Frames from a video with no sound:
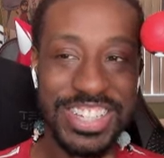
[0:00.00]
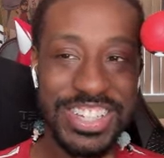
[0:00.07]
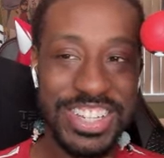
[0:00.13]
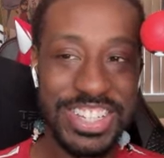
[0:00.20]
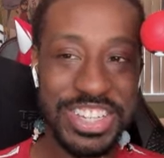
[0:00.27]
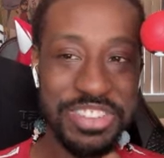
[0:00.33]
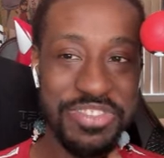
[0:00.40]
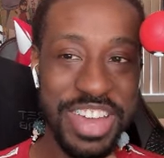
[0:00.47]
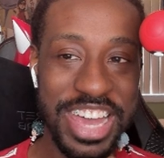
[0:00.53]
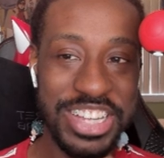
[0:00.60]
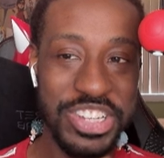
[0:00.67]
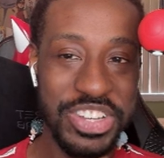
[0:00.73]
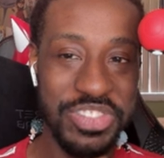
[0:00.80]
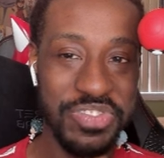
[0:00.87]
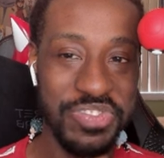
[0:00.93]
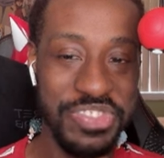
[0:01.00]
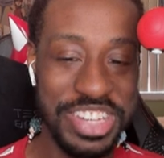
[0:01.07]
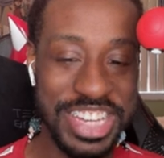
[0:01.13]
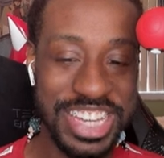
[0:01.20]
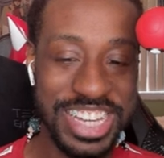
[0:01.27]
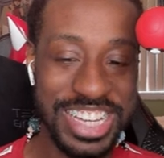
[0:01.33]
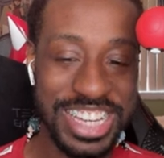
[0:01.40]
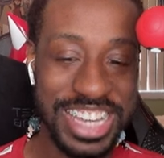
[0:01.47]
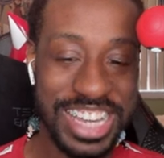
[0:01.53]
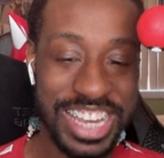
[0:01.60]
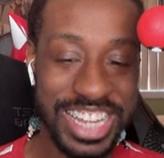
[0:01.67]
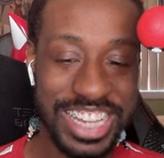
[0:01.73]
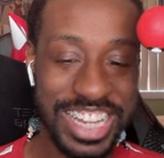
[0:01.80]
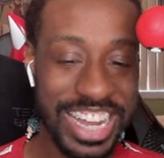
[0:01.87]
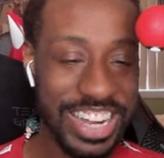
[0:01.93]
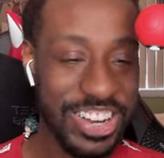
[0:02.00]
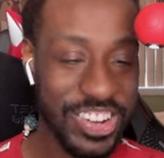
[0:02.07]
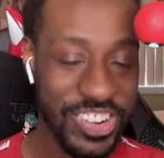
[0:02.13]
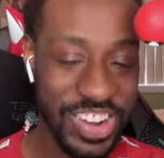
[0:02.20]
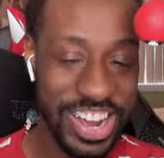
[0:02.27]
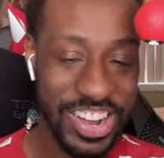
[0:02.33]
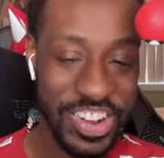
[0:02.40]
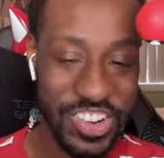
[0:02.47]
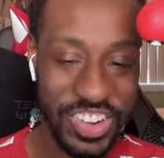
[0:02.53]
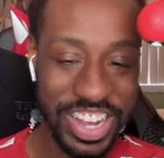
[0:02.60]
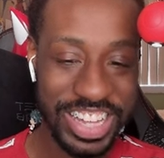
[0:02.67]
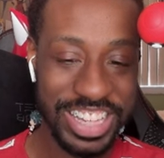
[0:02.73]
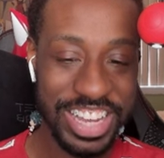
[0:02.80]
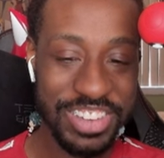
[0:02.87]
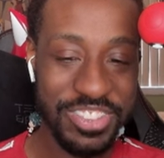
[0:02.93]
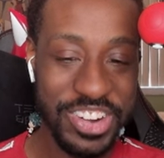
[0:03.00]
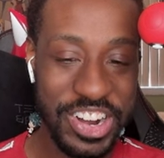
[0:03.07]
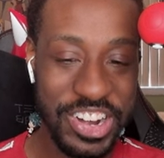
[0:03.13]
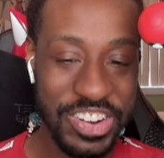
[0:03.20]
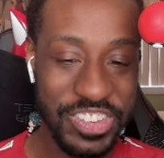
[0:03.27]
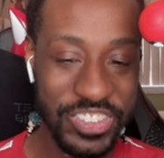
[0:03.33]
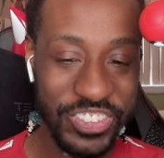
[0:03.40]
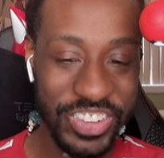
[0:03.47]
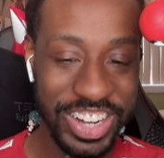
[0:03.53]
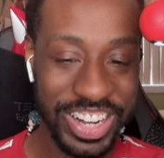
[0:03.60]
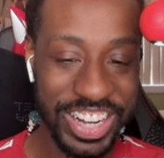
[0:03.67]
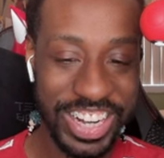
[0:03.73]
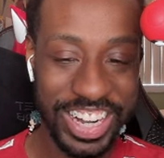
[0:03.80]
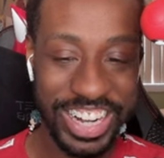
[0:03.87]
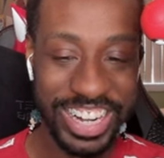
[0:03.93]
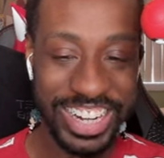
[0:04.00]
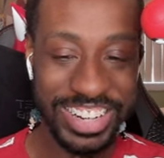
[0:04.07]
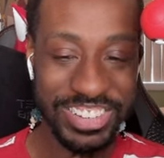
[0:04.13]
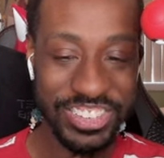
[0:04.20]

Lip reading: just imagine being in that crowd at that part where